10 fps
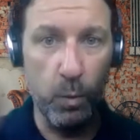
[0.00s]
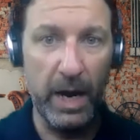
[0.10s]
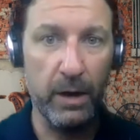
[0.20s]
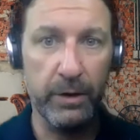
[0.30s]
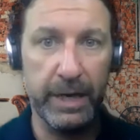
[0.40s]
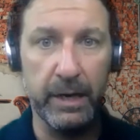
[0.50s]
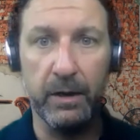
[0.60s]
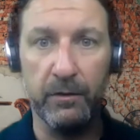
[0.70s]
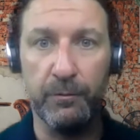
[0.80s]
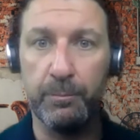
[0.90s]
be
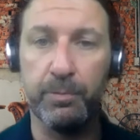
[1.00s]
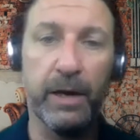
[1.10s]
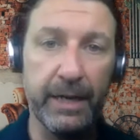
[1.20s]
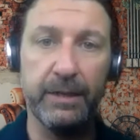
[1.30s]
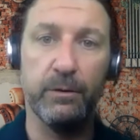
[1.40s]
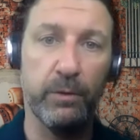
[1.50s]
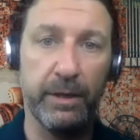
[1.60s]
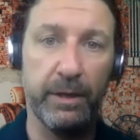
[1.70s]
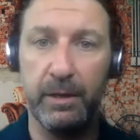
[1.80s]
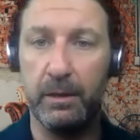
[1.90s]
wary of?
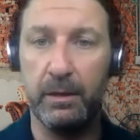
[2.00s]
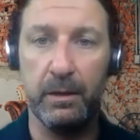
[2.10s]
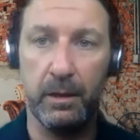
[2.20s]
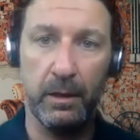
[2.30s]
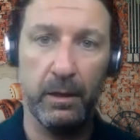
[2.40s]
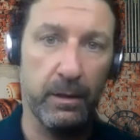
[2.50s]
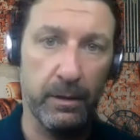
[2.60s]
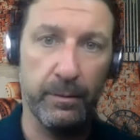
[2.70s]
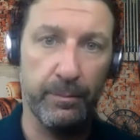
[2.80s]
Pregnant women,